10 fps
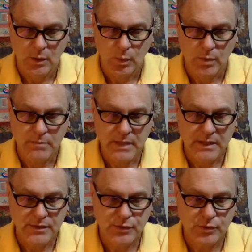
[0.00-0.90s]
We may
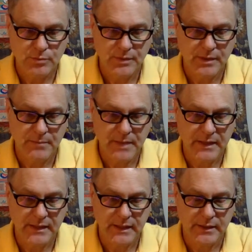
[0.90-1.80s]
assume that a
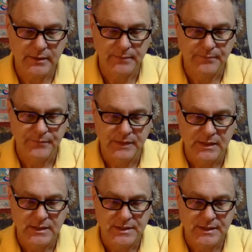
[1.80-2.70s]
meditator
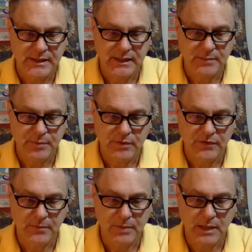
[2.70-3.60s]
sitting in
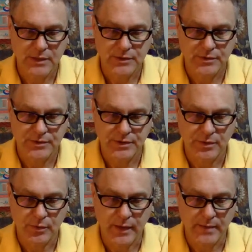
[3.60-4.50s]
perfect posture is a
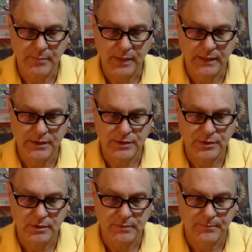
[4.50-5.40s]
great
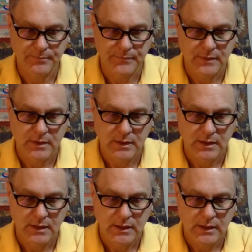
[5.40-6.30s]
practitioner.
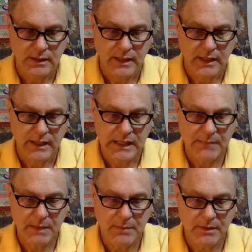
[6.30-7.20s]
Yet he
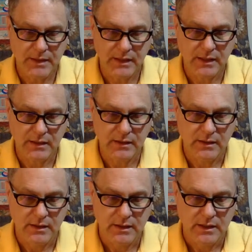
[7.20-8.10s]
may be thinking,
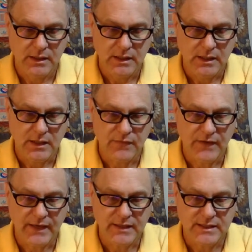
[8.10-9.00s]
if
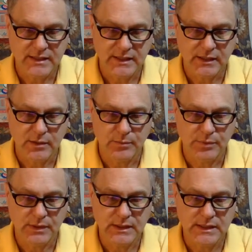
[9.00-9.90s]
I sit
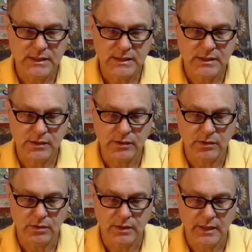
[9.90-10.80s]
completely
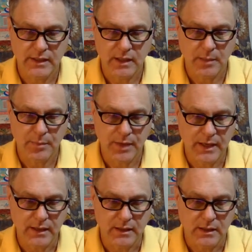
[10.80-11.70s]
still and upright,